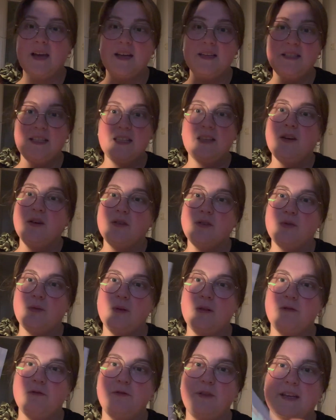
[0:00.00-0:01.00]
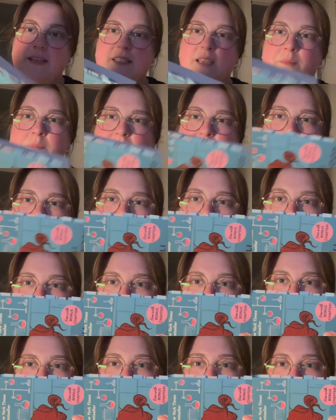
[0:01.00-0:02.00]
I did go through and fix up the tabs
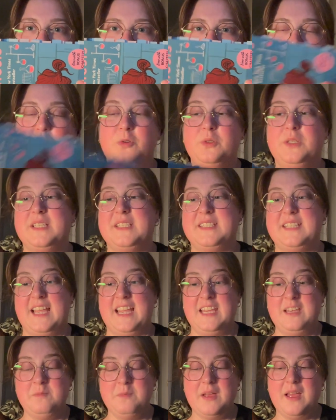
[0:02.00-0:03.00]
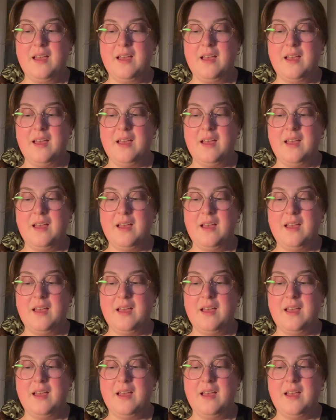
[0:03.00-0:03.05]
so they were all the same.